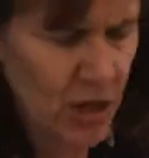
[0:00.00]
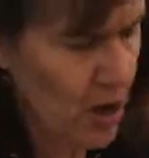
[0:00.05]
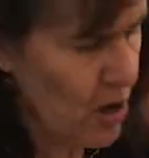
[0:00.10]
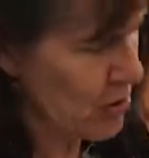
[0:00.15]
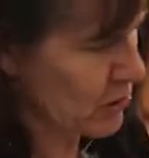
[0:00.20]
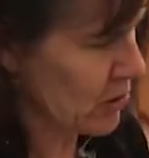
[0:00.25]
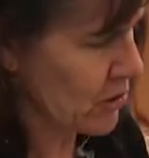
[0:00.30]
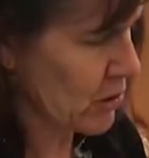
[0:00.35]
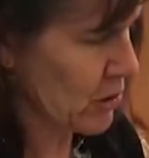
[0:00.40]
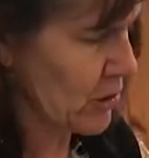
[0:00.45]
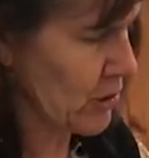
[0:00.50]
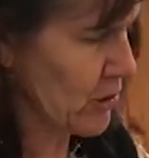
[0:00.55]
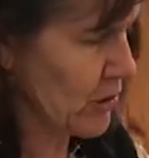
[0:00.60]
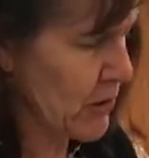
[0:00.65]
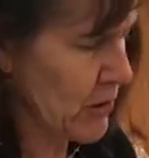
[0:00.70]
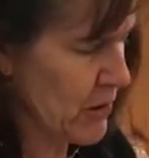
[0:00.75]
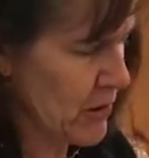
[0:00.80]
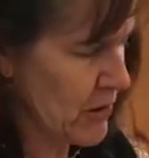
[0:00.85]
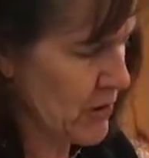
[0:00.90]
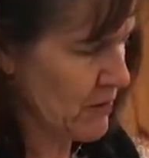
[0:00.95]
child to
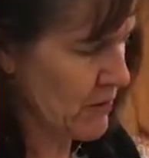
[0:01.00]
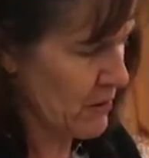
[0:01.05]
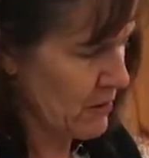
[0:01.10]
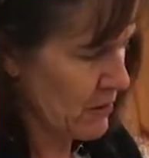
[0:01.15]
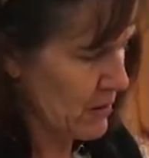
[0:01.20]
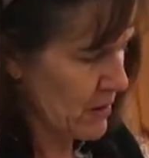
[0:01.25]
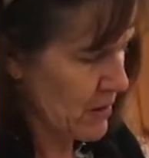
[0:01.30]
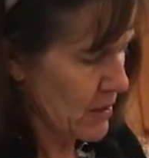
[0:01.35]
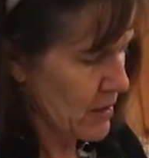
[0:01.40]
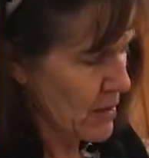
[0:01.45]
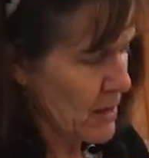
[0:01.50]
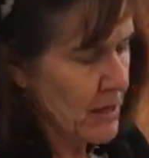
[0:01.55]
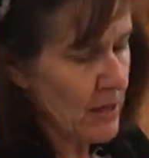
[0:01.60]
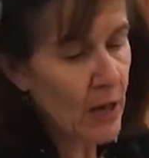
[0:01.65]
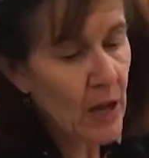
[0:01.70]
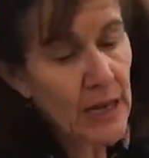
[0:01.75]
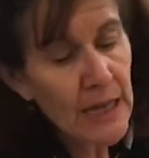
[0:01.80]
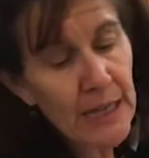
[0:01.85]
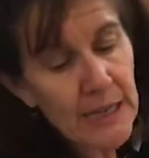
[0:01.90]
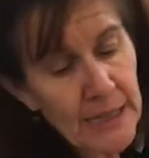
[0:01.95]
learn.
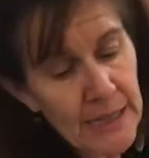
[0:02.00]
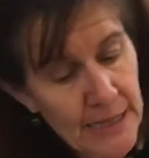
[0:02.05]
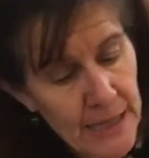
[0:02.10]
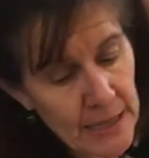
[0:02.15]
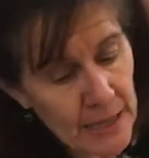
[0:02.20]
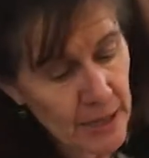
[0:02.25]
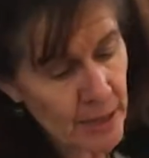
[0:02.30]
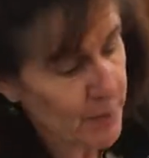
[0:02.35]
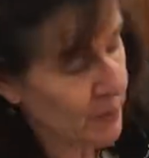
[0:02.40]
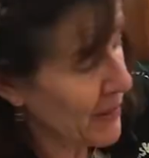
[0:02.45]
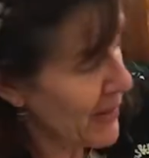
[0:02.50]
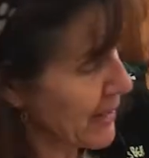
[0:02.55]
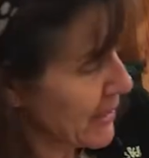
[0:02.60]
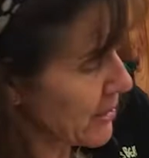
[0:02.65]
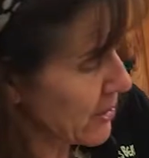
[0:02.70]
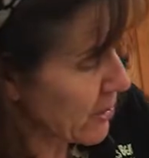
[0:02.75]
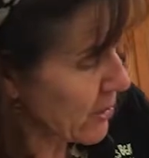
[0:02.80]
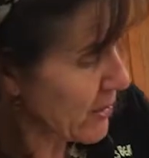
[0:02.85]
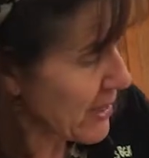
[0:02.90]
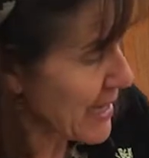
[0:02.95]
Like I said, it
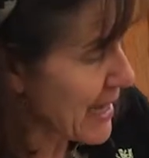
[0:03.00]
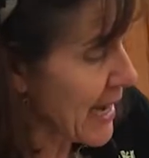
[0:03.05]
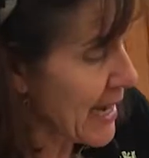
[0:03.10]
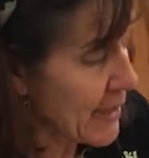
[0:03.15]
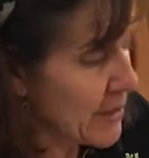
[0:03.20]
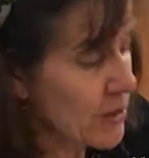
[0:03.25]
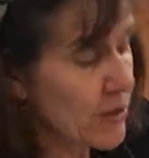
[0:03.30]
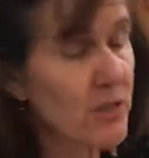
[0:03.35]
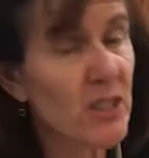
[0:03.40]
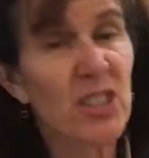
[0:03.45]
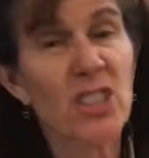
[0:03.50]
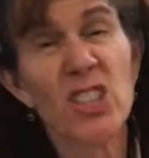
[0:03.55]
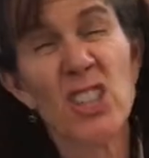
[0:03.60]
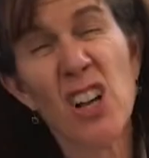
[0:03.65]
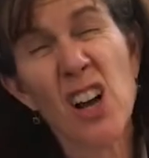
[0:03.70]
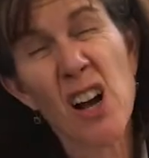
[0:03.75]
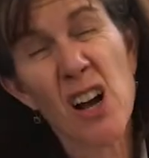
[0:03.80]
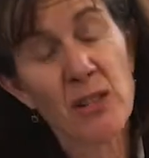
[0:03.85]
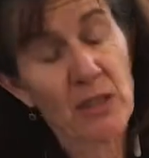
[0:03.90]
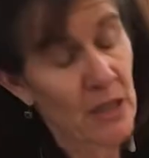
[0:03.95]
depends on the age of the
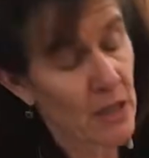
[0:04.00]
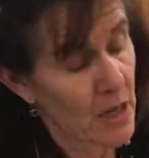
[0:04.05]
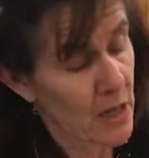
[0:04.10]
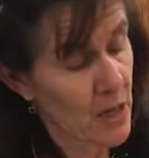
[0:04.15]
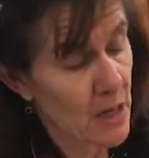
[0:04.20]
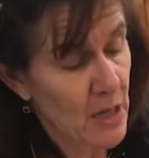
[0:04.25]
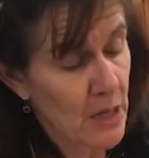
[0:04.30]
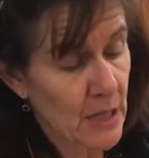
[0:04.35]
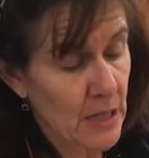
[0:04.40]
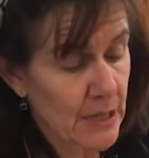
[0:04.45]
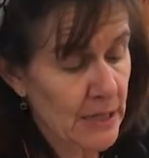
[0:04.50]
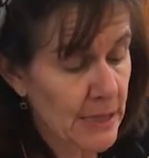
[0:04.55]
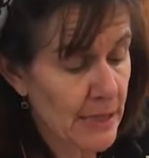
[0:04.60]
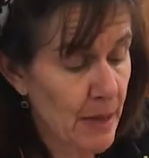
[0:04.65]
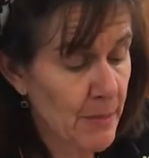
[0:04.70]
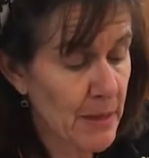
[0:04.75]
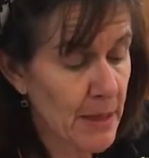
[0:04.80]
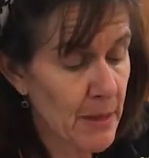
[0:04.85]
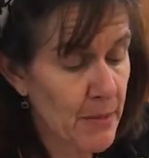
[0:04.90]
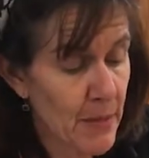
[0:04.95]
child.
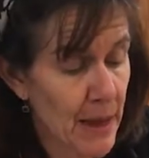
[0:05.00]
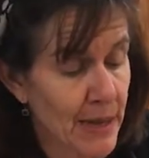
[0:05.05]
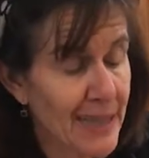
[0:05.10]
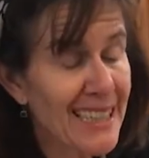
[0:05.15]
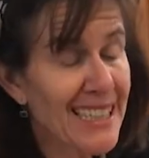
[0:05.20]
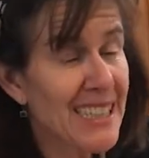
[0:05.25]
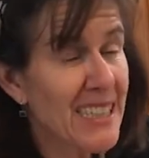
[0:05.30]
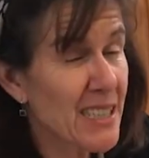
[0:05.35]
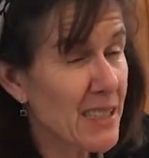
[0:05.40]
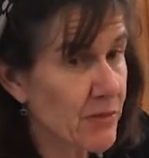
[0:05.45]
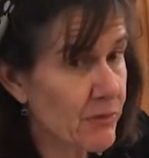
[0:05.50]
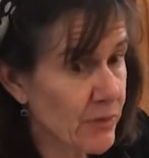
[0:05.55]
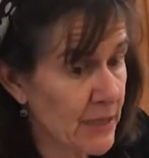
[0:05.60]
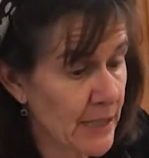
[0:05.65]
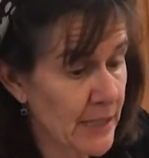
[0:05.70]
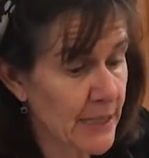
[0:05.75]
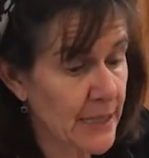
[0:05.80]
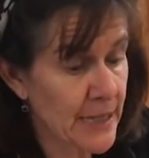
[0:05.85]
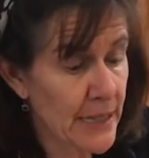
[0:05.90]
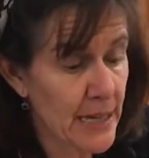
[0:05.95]
Some of the monkeys
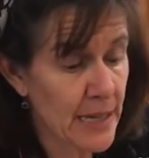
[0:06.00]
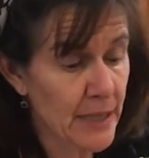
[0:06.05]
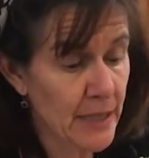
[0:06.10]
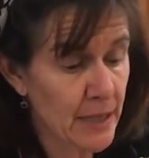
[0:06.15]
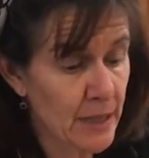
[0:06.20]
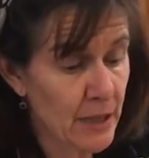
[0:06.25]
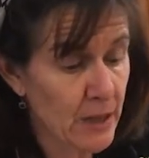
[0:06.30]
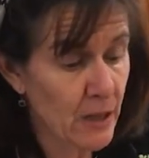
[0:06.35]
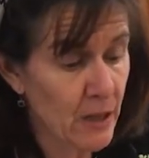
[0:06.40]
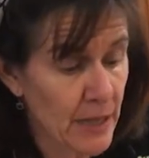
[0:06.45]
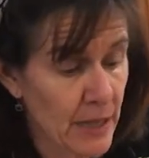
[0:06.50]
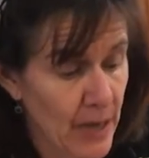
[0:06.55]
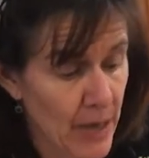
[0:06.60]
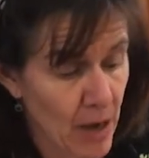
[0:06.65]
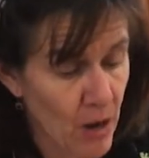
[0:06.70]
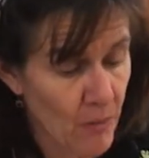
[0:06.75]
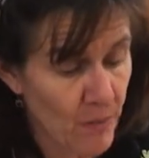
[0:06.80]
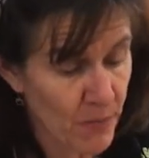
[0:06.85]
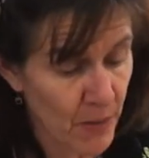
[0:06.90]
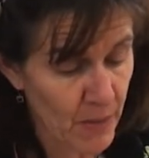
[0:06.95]
really needed a lot of
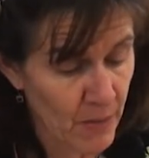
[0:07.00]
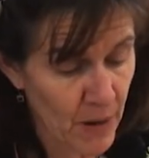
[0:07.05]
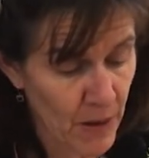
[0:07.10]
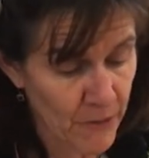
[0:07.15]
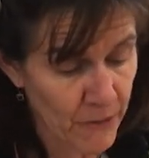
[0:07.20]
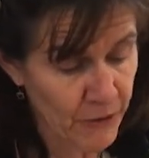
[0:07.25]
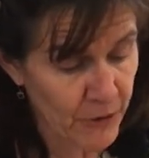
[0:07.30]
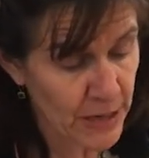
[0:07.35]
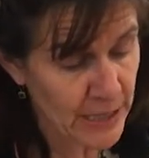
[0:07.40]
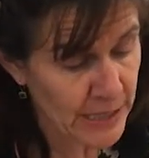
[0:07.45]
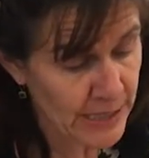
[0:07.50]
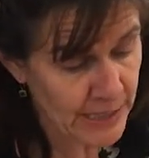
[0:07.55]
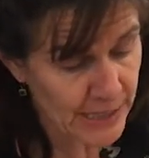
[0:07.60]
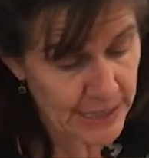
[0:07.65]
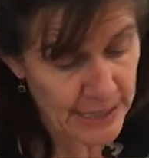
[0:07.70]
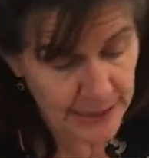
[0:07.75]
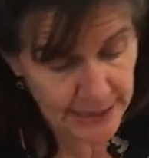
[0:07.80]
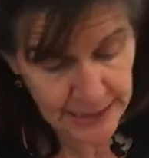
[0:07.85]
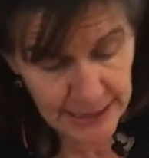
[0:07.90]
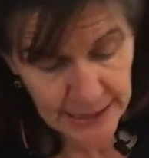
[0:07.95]
help, but my
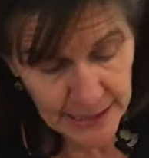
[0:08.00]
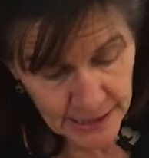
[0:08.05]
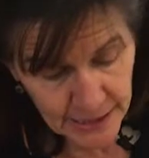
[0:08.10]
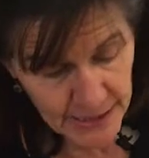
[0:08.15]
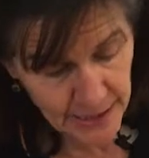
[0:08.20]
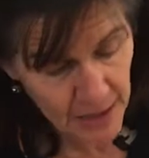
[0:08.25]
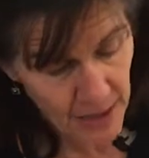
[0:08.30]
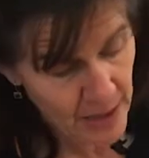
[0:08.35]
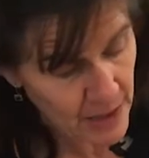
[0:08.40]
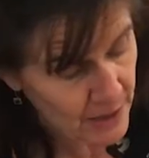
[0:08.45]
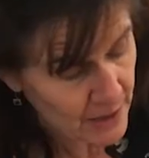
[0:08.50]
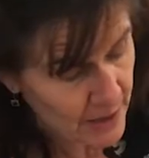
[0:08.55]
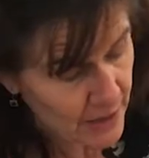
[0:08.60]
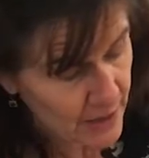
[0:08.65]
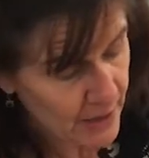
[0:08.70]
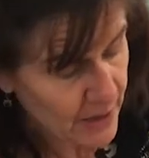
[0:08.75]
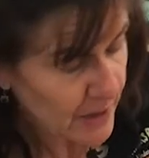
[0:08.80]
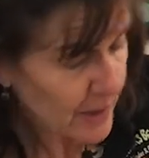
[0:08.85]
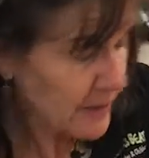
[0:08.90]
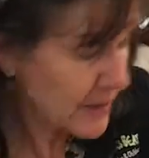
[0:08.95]
friends at Kinder
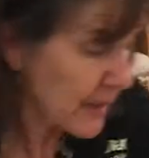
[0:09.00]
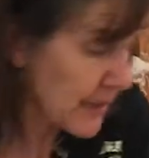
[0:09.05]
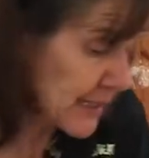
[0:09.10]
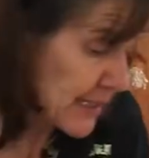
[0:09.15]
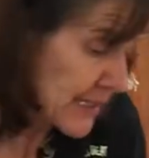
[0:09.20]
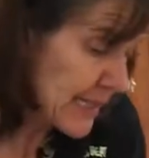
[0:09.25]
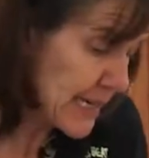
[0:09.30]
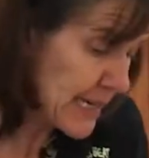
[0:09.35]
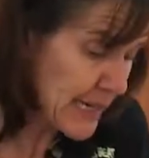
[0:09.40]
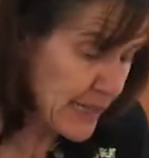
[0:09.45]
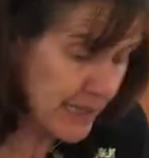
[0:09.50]
doesn't